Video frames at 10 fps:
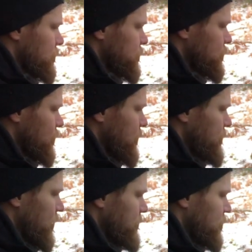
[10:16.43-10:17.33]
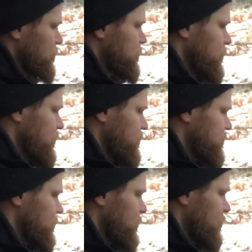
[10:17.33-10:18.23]
So I'm used to this
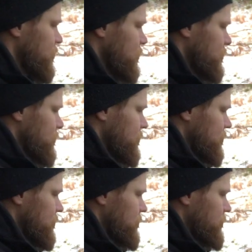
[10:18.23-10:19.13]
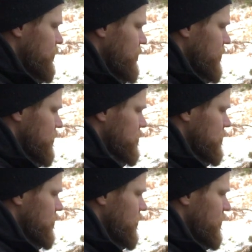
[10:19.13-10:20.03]
pretty much.
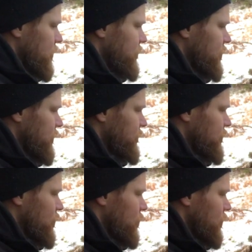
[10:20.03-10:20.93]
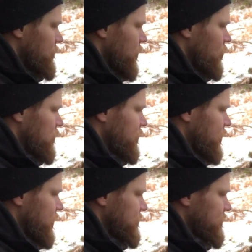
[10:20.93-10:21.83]
Even if though in my older
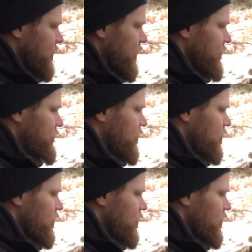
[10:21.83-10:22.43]
days I've